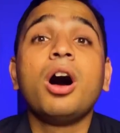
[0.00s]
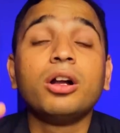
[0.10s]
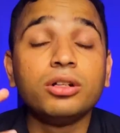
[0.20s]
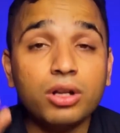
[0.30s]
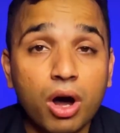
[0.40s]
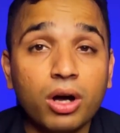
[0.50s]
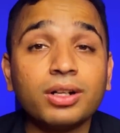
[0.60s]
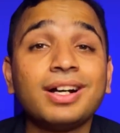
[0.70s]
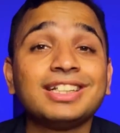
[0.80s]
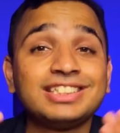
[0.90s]

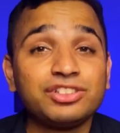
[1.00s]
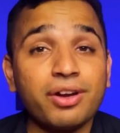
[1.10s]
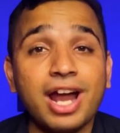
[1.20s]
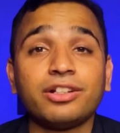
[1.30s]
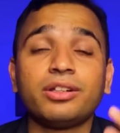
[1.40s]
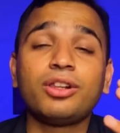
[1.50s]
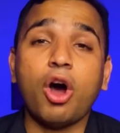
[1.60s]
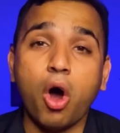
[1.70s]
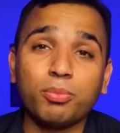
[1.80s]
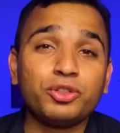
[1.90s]
Long straddle
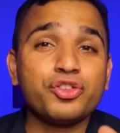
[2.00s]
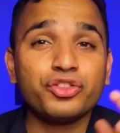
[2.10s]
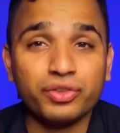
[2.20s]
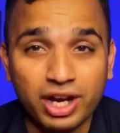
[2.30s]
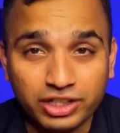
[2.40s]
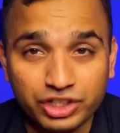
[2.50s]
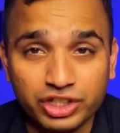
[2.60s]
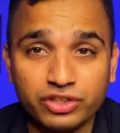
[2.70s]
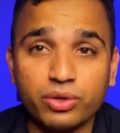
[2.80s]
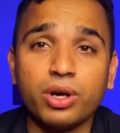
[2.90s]
option strategy.
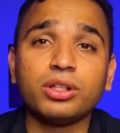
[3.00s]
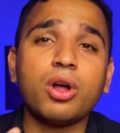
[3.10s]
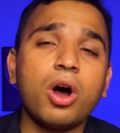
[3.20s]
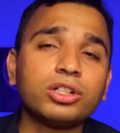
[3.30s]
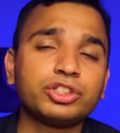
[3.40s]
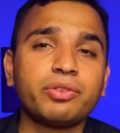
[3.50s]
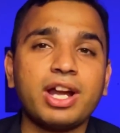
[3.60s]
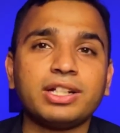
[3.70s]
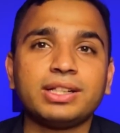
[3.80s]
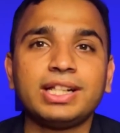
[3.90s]
So a long
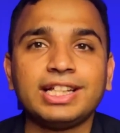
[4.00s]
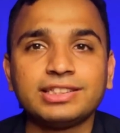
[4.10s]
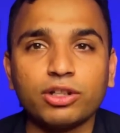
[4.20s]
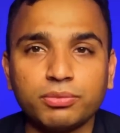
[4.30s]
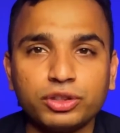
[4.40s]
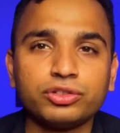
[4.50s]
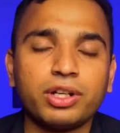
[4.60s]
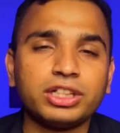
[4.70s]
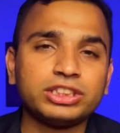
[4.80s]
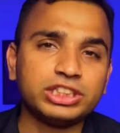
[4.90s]
straddle is an option
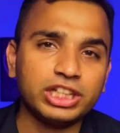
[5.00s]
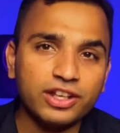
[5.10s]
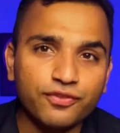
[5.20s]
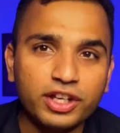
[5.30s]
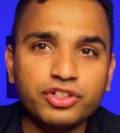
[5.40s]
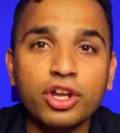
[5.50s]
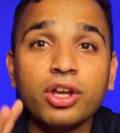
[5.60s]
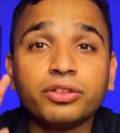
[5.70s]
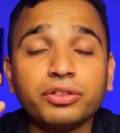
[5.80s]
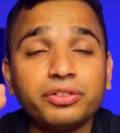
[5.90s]
strategy in which
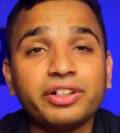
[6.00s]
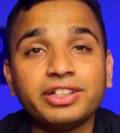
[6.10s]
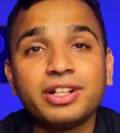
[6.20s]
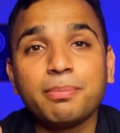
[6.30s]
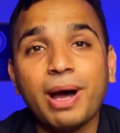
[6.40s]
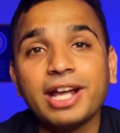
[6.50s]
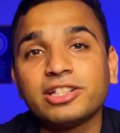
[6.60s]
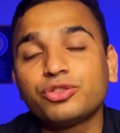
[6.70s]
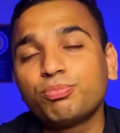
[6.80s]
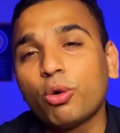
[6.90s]
the trader
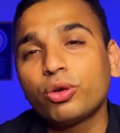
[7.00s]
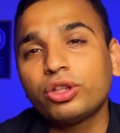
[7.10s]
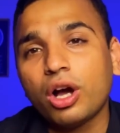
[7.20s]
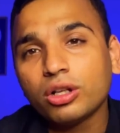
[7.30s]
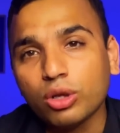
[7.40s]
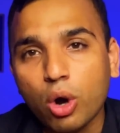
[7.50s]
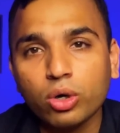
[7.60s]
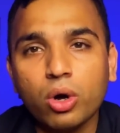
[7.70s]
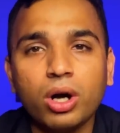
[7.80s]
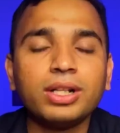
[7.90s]
buys both a long
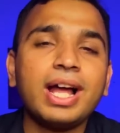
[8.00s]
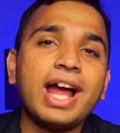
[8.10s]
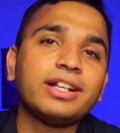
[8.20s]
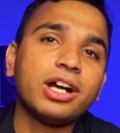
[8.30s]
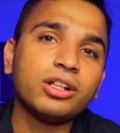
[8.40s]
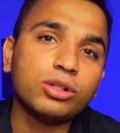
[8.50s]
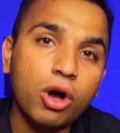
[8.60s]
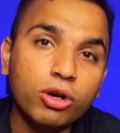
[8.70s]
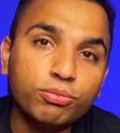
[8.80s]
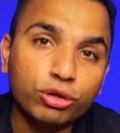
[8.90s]
call and a
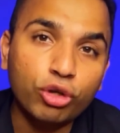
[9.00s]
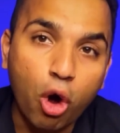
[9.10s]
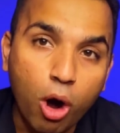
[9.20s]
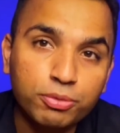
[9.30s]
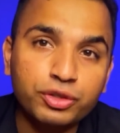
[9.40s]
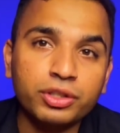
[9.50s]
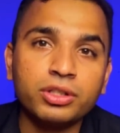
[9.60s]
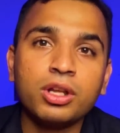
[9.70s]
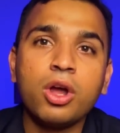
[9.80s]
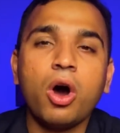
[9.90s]
long put
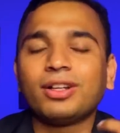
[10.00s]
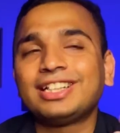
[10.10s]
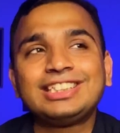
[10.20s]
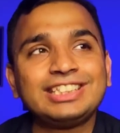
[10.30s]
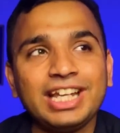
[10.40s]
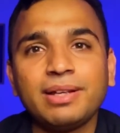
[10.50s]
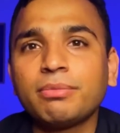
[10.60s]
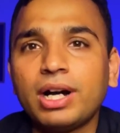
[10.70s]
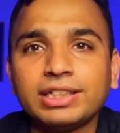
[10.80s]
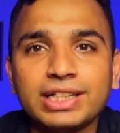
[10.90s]
option on the same
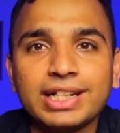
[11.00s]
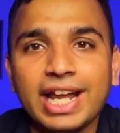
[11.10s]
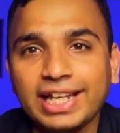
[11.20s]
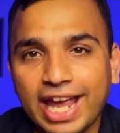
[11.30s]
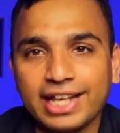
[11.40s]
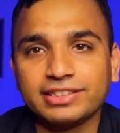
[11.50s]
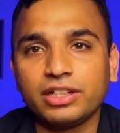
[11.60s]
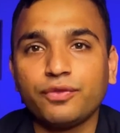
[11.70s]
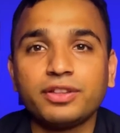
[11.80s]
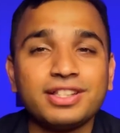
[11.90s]
underlying asset
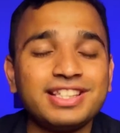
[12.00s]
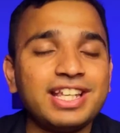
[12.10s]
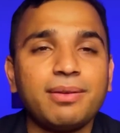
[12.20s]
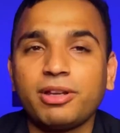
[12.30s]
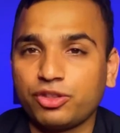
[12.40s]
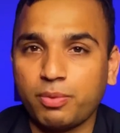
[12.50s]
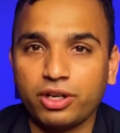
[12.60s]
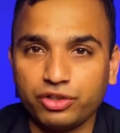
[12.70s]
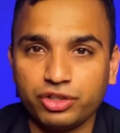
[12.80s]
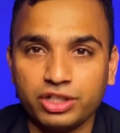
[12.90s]
with the same
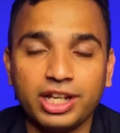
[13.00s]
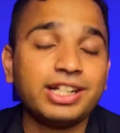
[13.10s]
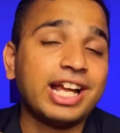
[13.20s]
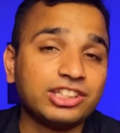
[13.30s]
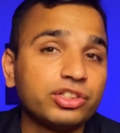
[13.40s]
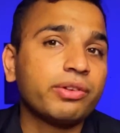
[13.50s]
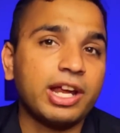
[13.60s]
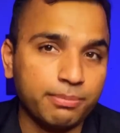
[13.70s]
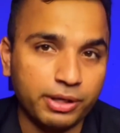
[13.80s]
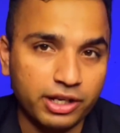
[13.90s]
expiration date and
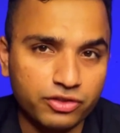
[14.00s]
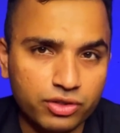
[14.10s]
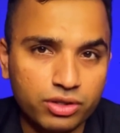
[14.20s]
strike price.